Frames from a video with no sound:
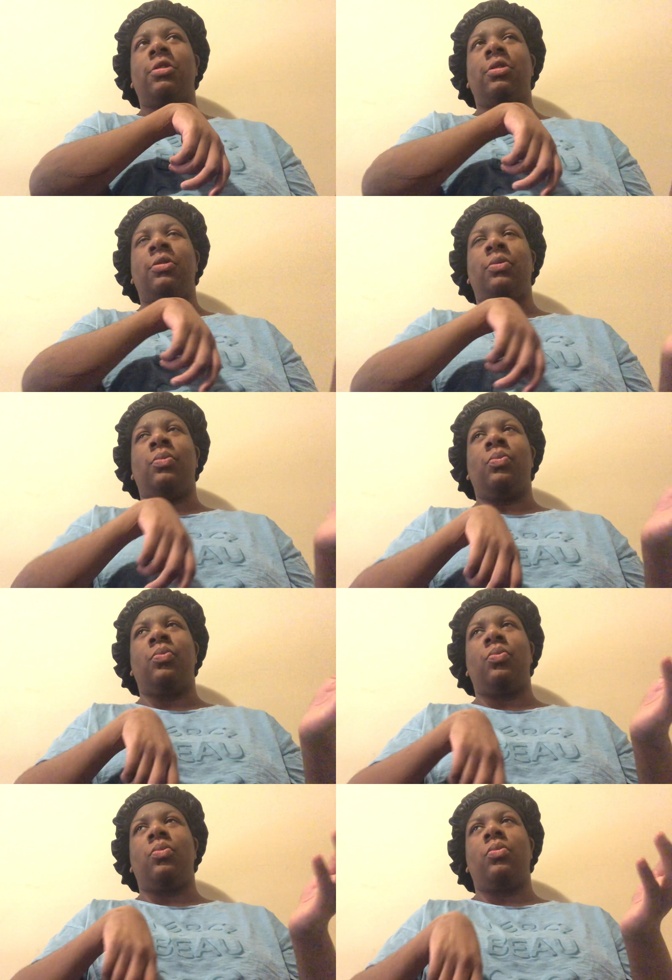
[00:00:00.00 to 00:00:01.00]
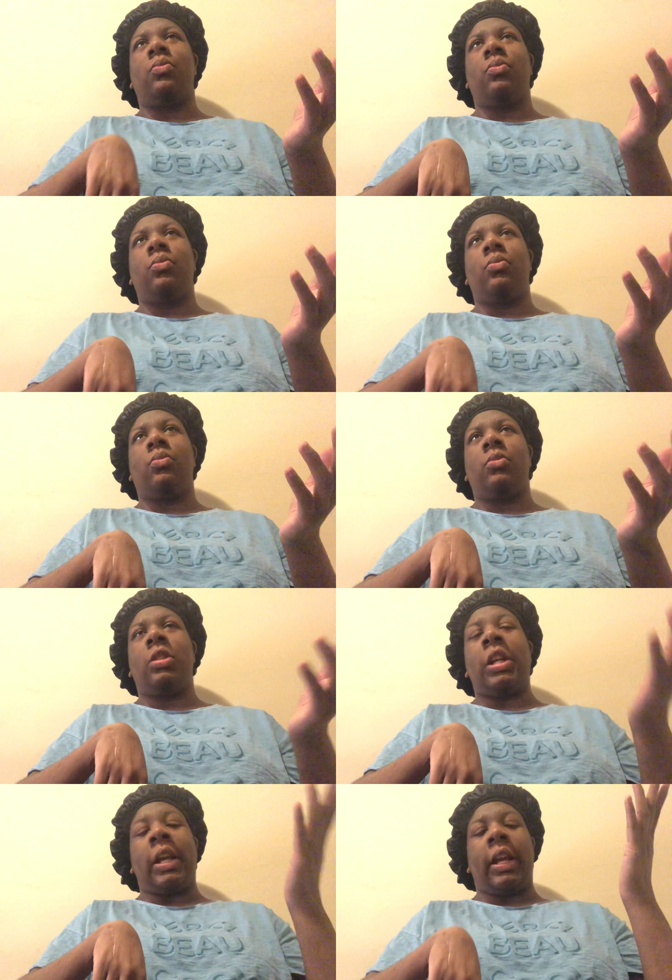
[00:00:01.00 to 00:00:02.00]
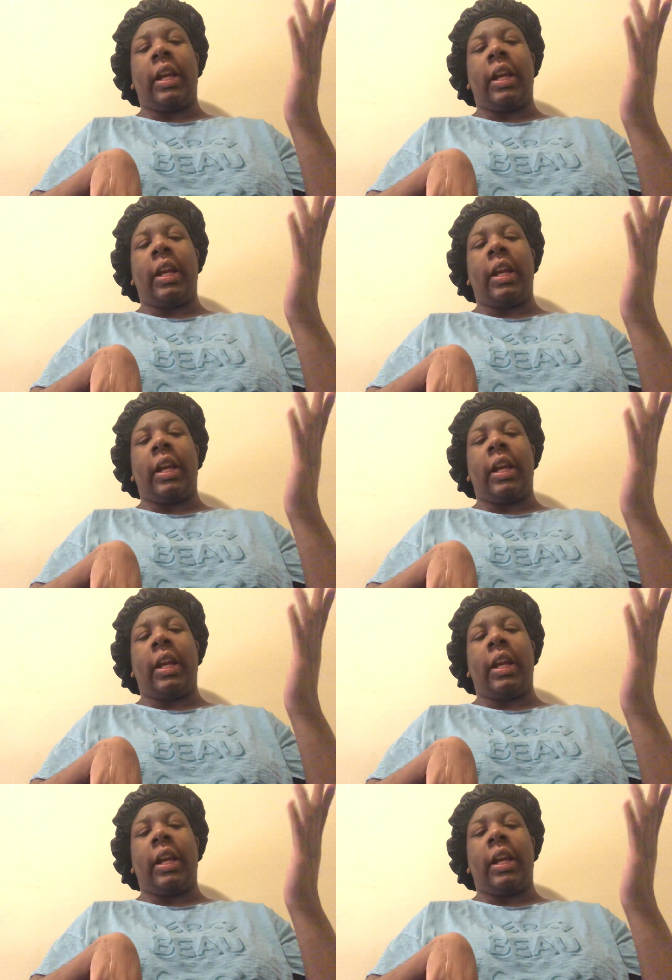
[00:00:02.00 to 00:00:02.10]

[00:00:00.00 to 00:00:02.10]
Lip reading: and yeah.